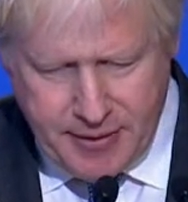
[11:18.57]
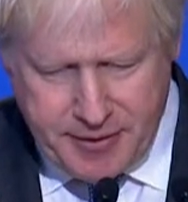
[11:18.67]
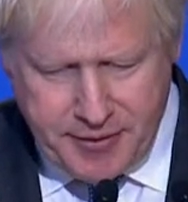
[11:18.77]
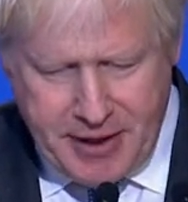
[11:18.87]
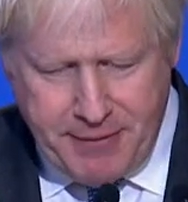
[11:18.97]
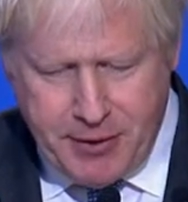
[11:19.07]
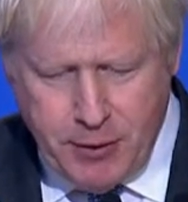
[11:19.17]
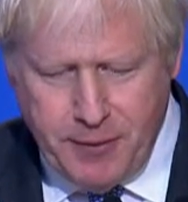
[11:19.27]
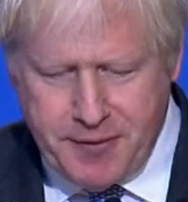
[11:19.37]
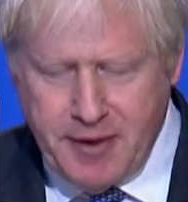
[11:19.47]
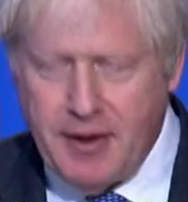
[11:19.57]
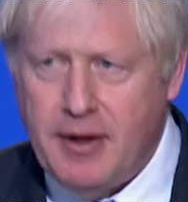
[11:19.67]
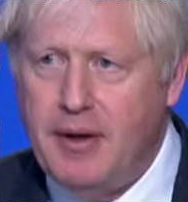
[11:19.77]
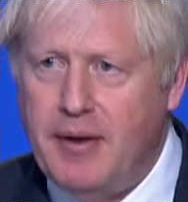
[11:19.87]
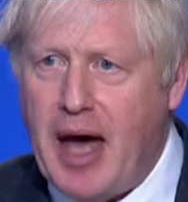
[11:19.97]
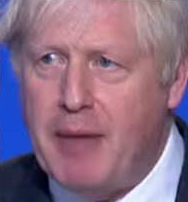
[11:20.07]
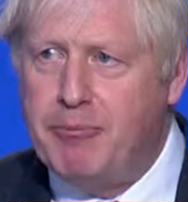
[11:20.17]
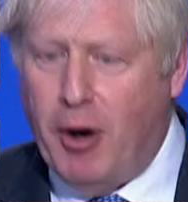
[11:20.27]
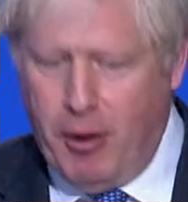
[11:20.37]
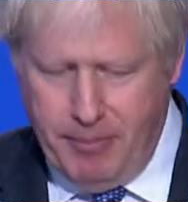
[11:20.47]
to defuse that
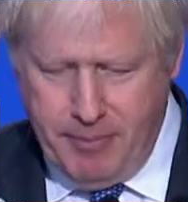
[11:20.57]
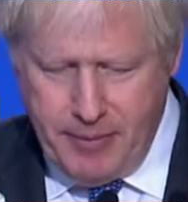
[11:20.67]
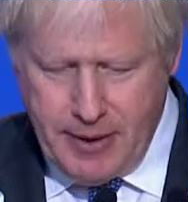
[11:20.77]
bomb